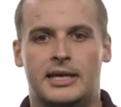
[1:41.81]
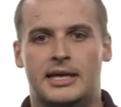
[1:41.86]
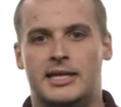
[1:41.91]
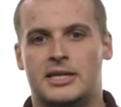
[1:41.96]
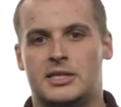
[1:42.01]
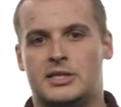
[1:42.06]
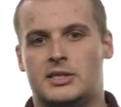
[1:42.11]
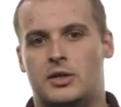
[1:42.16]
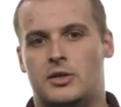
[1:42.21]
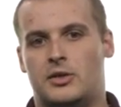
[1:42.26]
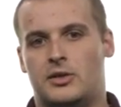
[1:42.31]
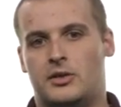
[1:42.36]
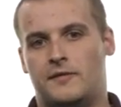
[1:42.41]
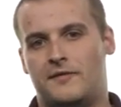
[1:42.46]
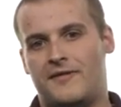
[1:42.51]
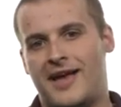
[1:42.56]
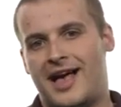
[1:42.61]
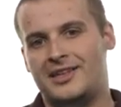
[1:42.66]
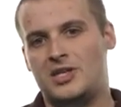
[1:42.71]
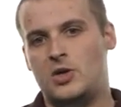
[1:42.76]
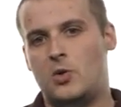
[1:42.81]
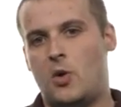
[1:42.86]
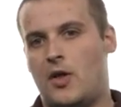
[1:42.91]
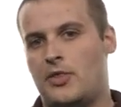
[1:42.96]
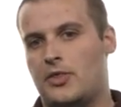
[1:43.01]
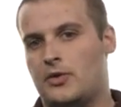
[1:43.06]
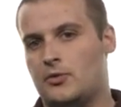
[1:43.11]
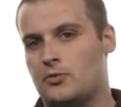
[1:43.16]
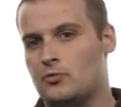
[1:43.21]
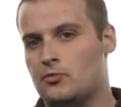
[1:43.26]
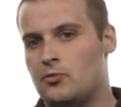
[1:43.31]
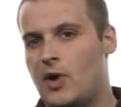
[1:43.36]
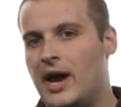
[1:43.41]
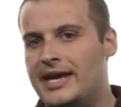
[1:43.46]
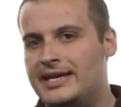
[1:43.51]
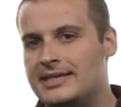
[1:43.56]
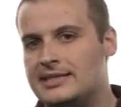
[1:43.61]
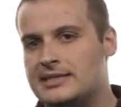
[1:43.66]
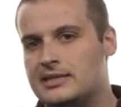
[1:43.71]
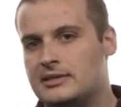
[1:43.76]
is the value on the
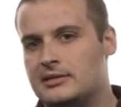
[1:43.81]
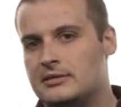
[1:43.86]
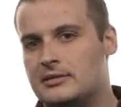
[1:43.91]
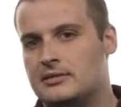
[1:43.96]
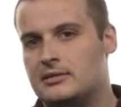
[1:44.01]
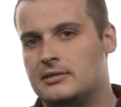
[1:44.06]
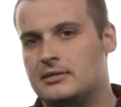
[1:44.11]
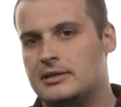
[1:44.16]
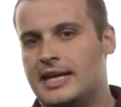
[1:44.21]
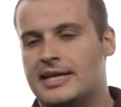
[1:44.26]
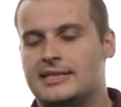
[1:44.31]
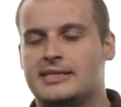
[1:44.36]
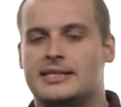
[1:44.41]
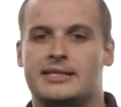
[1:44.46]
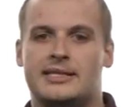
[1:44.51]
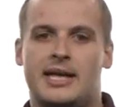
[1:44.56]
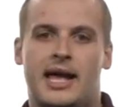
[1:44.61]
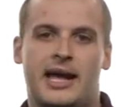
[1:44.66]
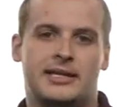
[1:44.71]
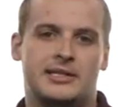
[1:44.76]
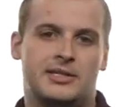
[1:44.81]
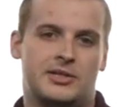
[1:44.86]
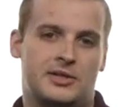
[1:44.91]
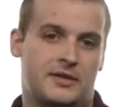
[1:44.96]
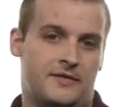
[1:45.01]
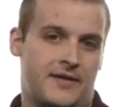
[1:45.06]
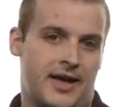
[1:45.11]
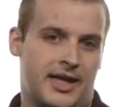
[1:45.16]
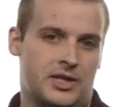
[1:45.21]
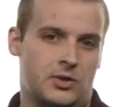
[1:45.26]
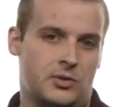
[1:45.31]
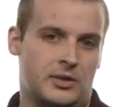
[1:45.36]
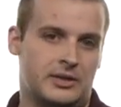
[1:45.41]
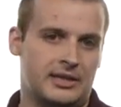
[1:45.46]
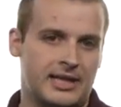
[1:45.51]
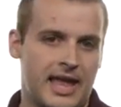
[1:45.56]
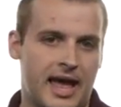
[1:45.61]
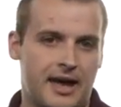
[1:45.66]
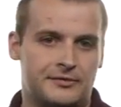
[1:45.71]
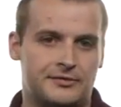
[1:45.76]
right gets assigned to the value on the
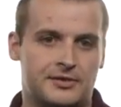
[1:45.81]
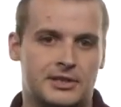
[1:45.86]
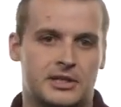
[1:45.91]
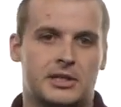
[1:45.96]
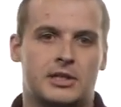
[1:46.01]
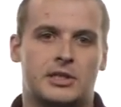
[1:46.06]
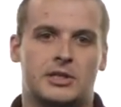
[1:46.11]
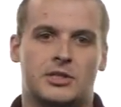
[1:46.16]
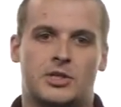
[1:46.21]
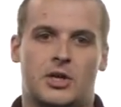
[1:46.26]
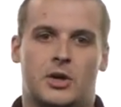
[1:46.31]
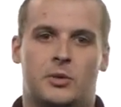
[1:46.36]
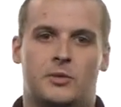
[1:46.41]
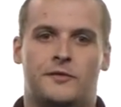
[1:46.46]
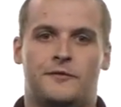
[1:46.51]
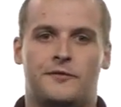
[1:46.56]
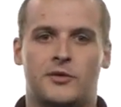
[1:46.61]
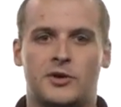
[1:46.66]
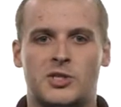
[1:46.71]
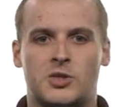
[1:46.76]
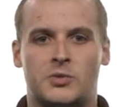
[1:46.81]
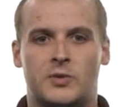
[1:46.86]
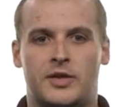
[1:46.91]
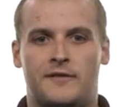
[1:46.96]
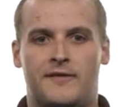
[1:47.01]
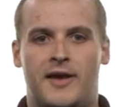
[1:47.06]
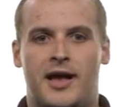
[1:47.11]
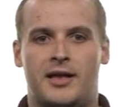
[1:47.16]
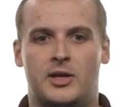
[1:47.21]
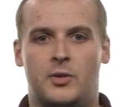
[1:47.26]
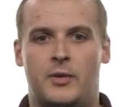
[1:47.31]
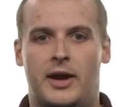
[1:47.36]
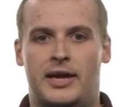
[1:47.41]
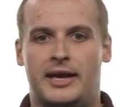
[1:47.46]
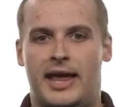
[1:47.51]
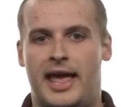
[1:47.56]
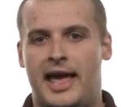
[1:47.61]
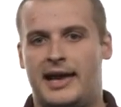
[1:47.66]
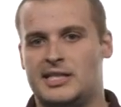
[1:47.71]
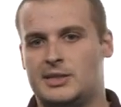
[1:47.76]
left. So first we
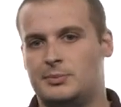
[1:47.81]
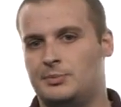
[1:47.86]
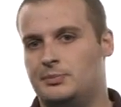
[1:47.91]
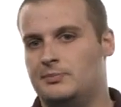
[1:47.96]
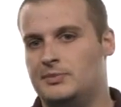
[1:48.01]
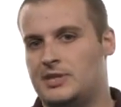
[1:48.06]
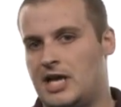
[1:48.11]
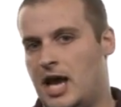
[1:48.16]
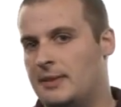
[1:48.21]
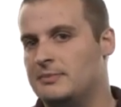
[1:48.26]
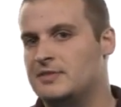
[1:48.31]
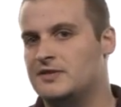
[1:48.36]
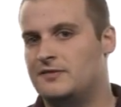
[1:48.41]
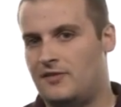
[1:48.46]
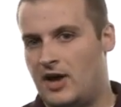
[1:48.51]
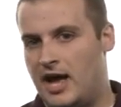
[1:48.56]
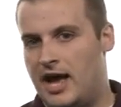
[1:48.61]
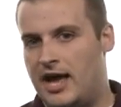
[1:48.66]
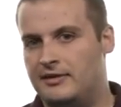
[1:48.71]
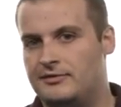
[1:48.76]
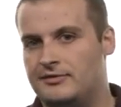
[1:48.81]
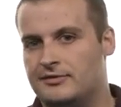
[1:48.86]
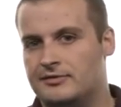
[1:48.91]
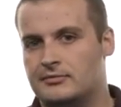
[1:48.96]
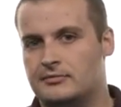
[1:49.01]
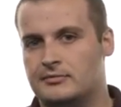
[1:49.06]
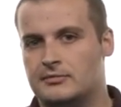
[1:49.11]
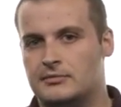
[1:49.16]
evaluate x times 5.